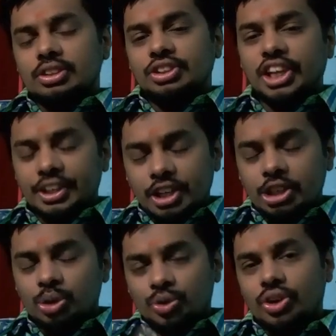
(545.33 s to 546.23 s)

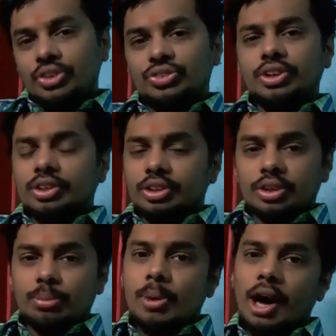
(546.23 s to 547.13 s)
natal to transit.
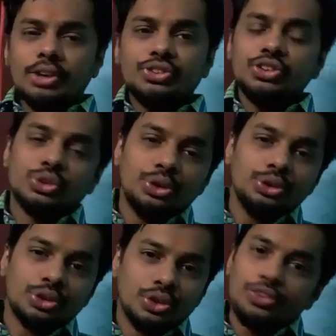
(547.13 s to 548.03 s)
Mars is
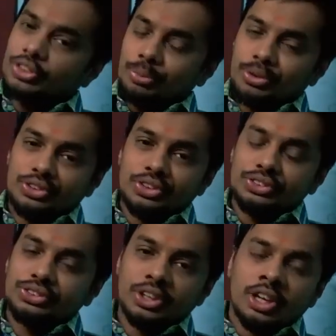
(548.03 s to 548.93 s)
going to give some
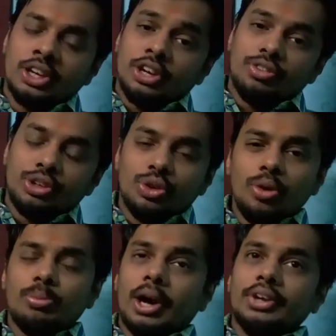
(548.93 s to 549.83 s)
results. We
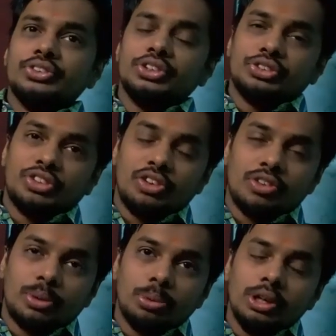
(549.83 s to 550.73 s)
know Mars is
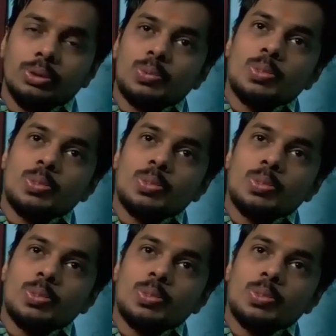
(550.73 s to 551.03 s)
favorable